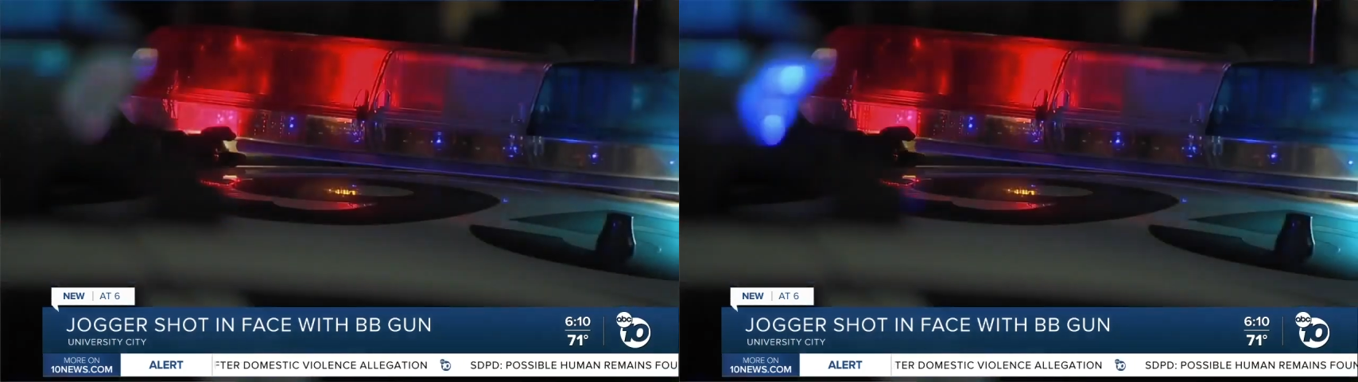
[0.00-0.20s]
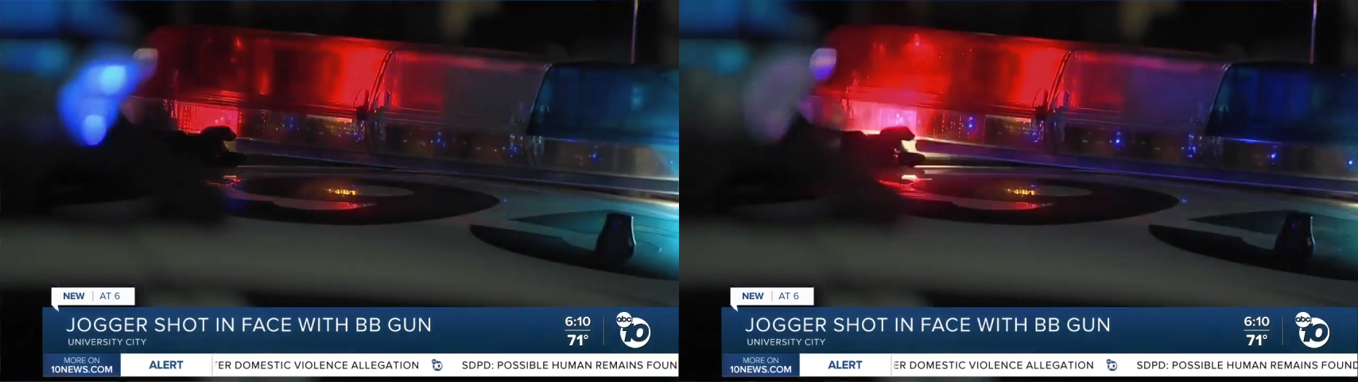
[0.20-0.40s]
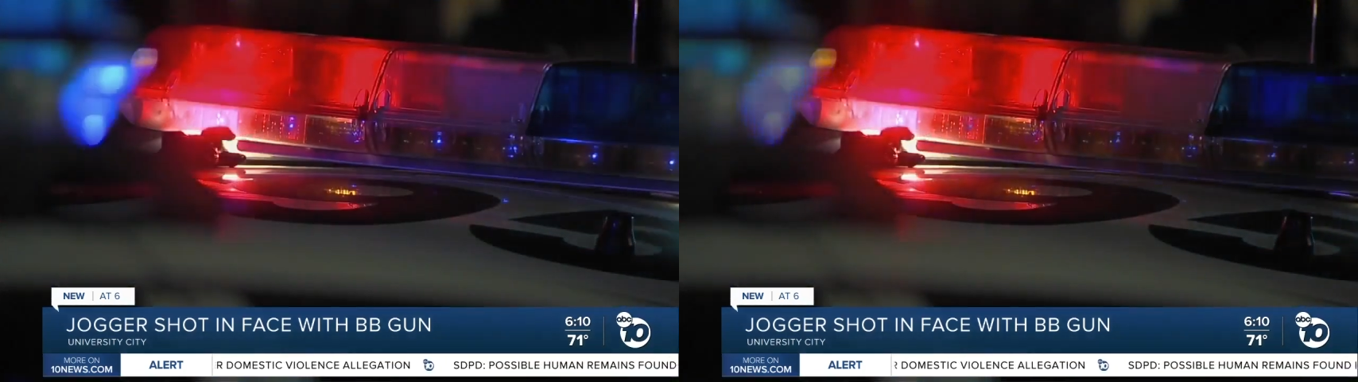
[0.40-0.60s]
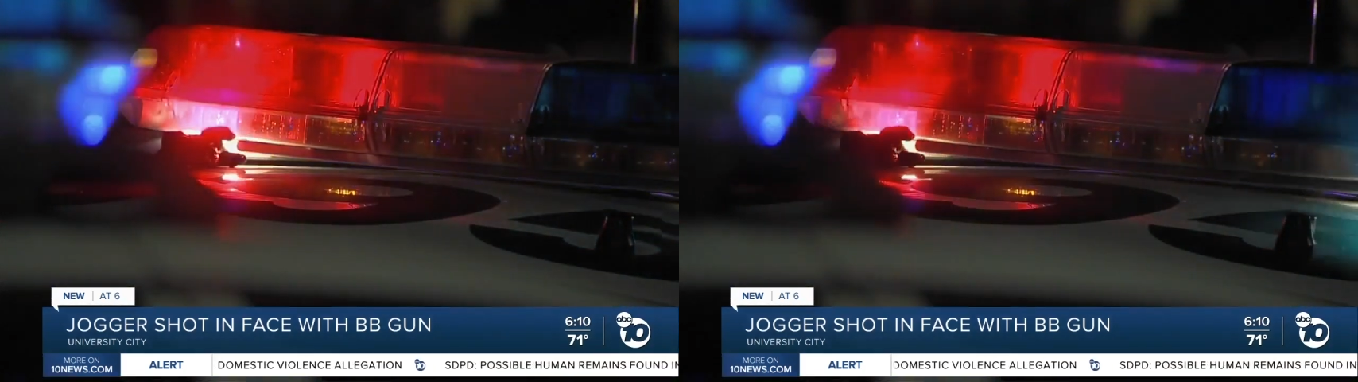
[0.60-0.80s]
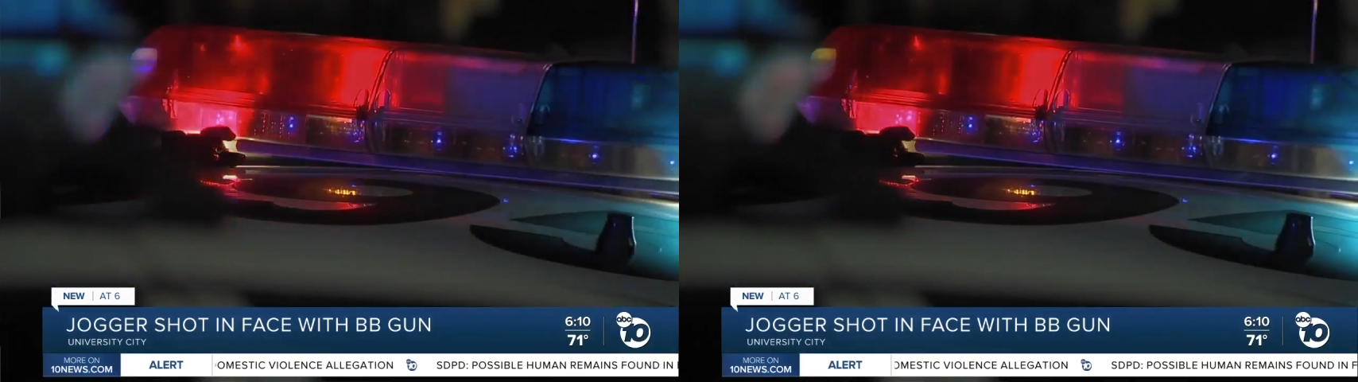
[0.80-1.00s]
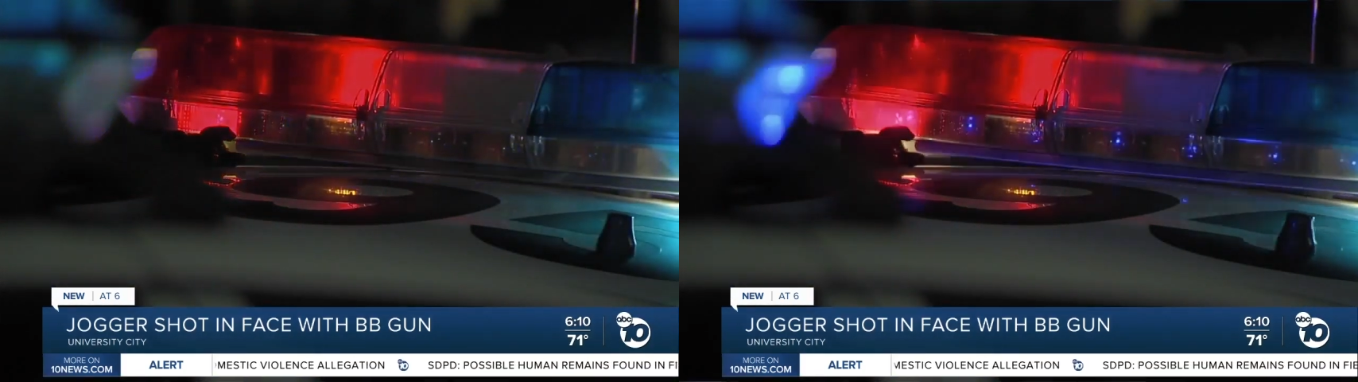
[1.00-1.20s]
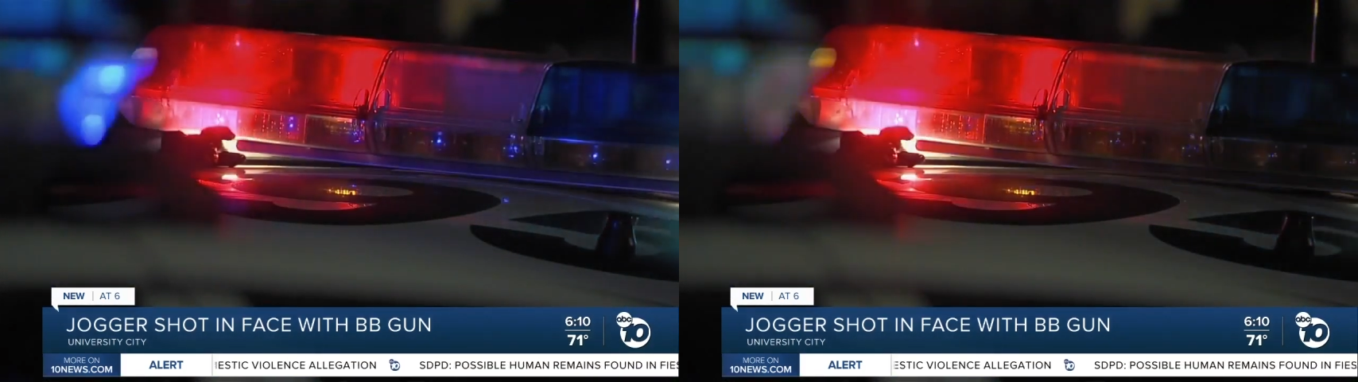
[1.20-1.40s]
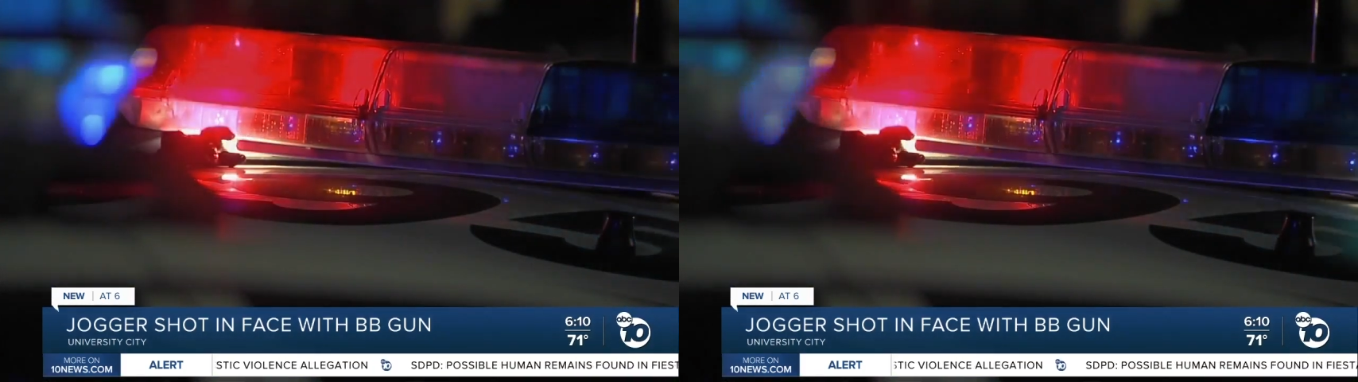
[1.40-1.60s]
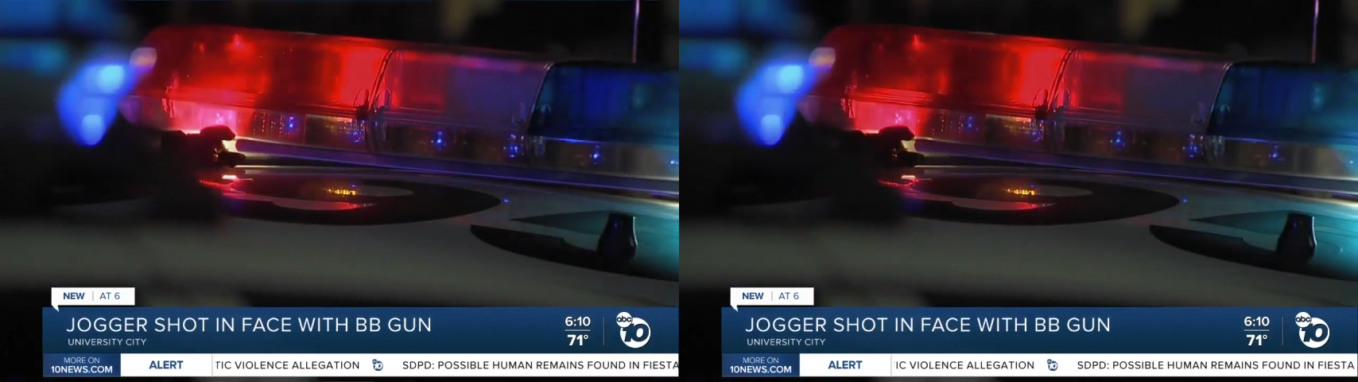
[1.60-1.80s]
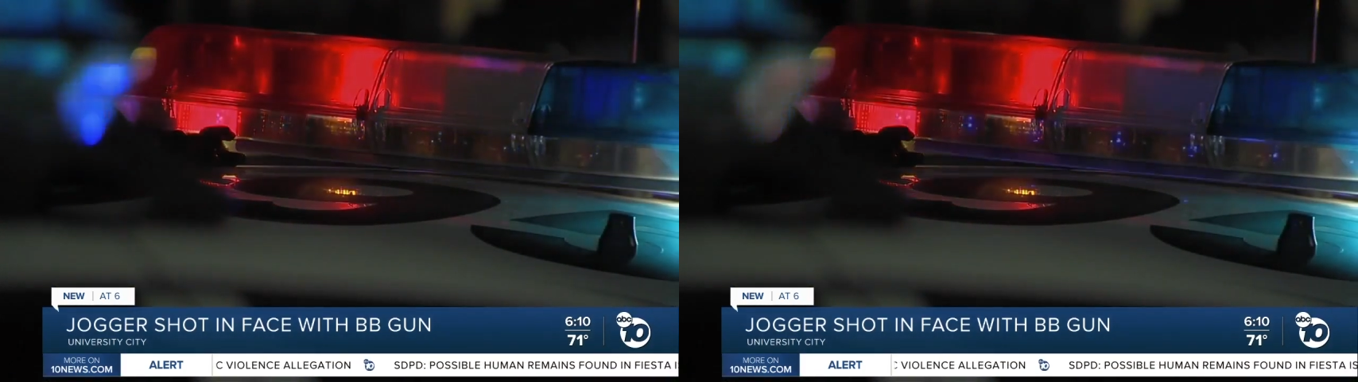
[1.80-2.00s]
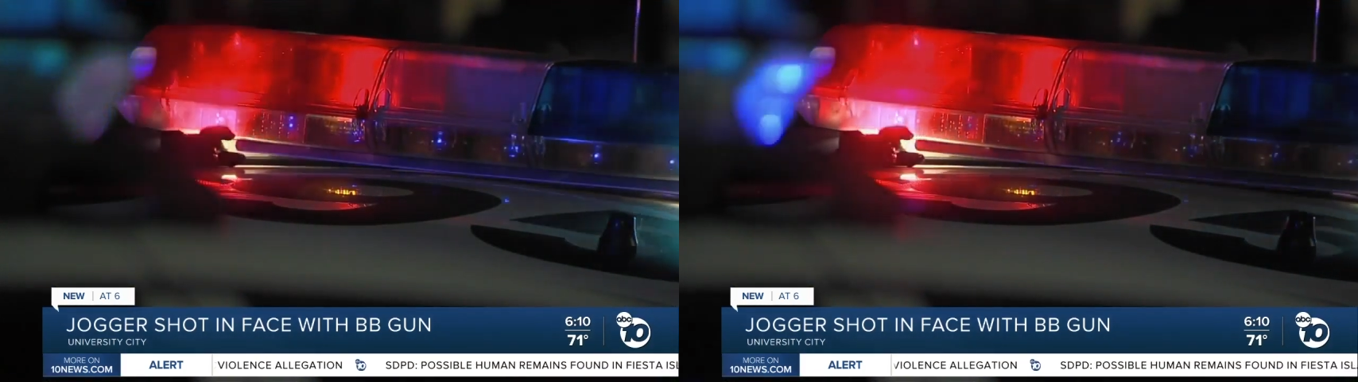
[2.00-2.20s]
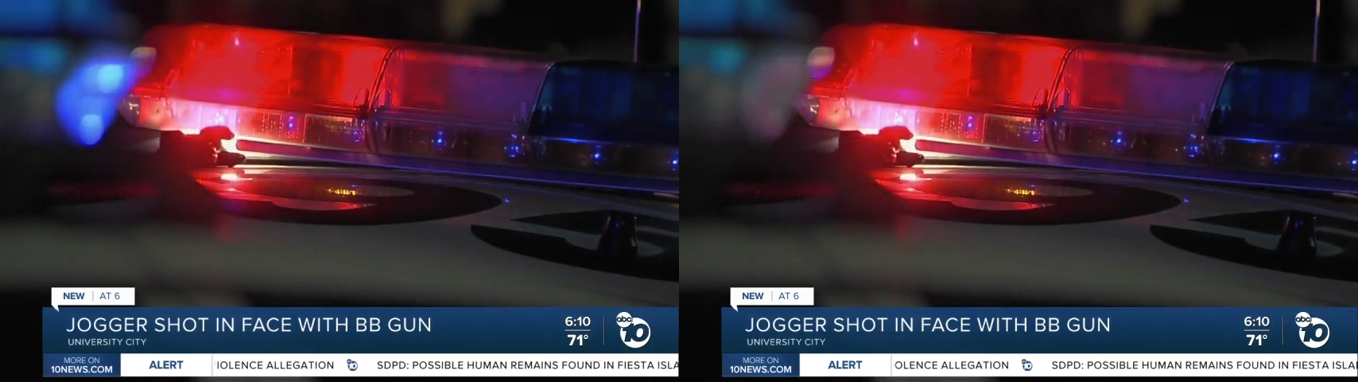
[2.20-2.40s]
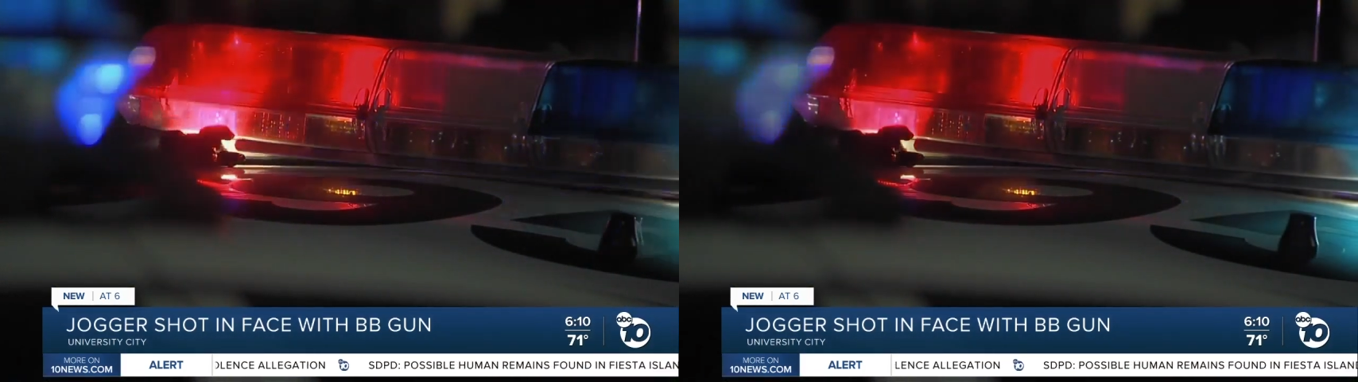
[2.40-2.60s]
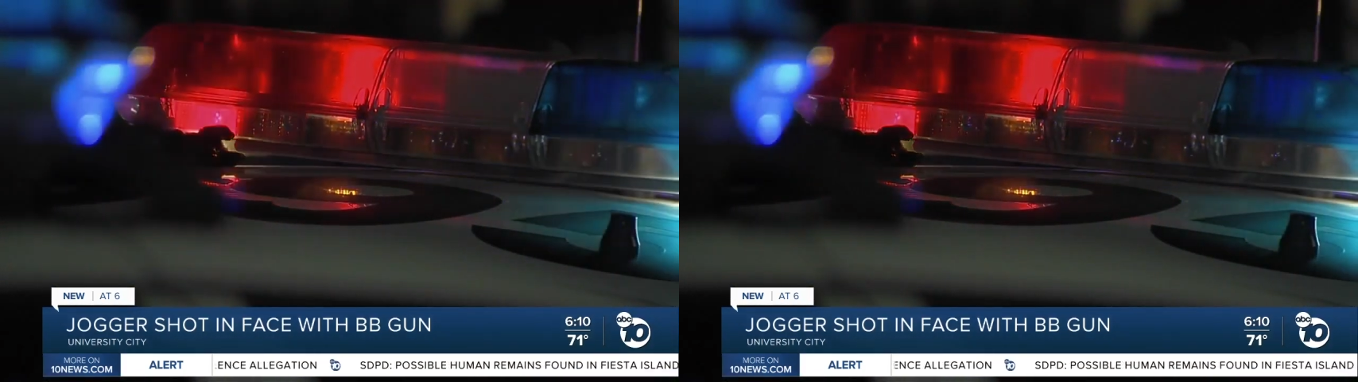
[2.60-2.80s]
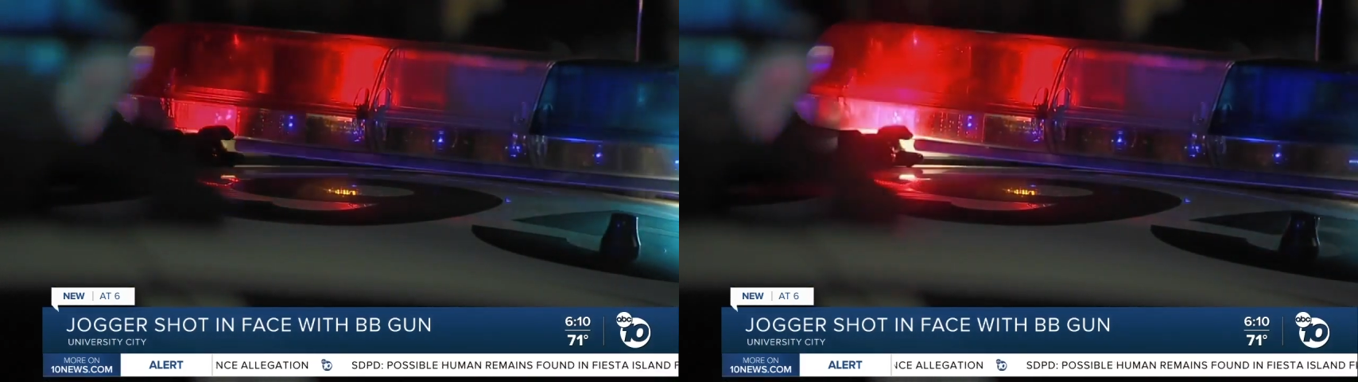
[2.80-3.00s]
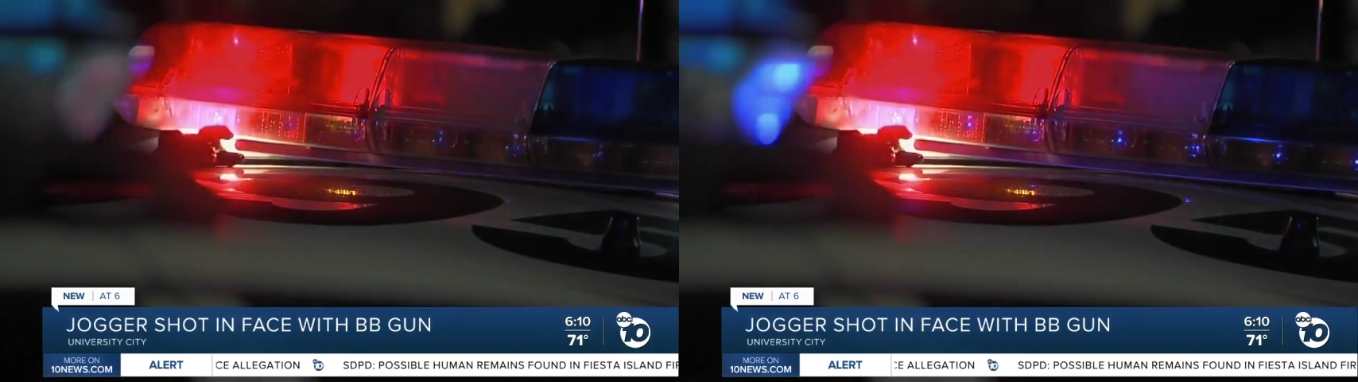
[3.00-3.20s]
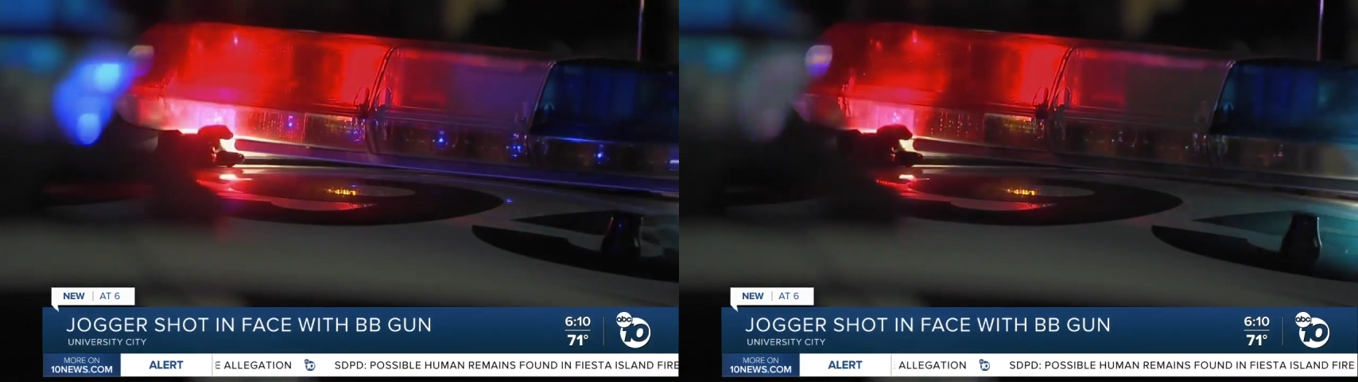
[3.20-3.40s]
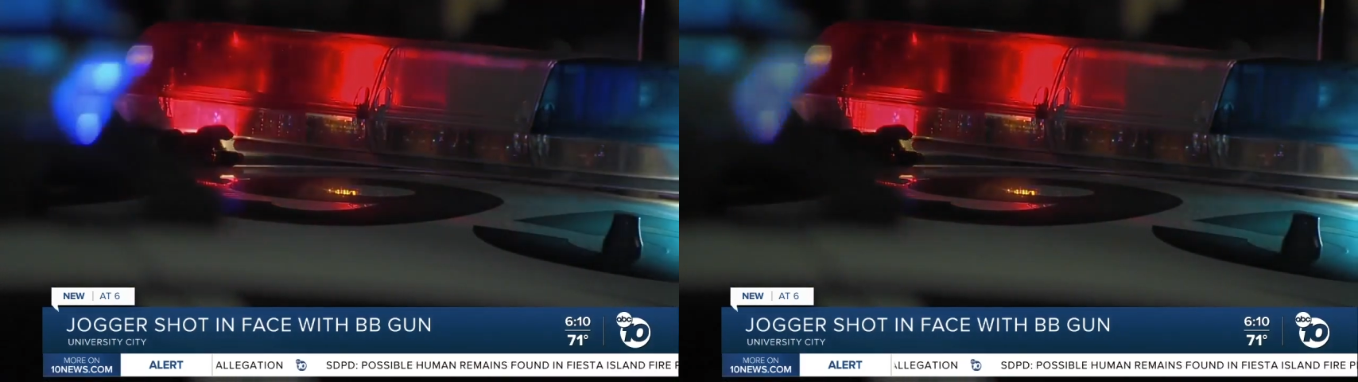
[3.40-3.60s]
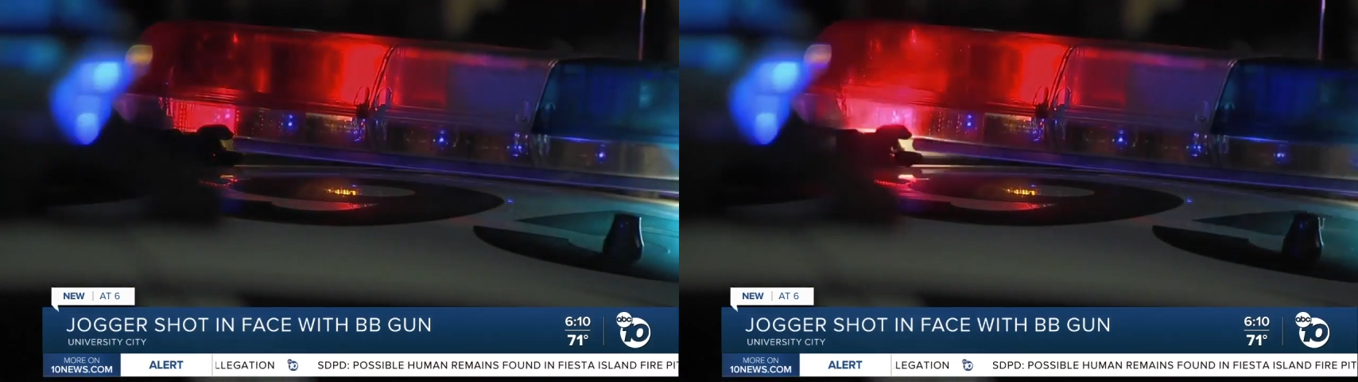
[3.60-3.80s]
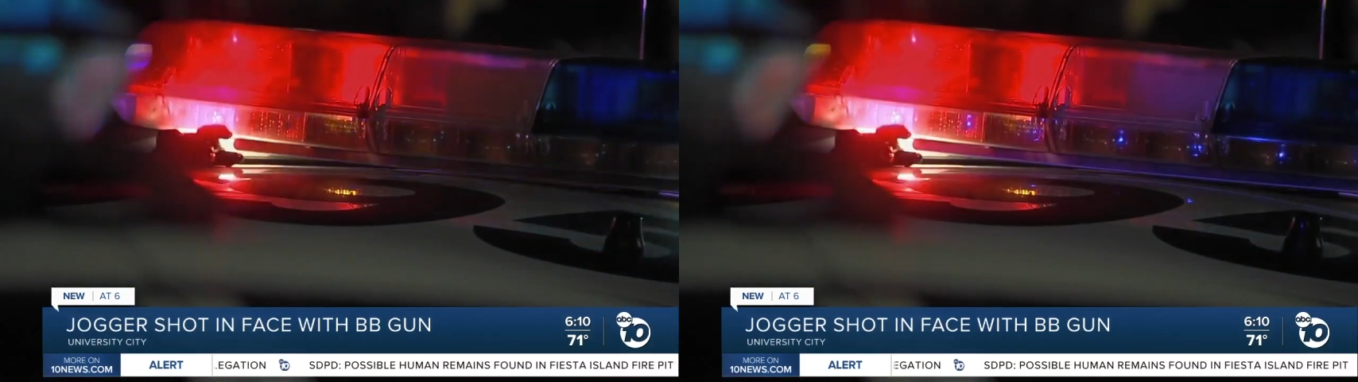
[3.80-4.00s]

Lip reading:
(no speaker visible)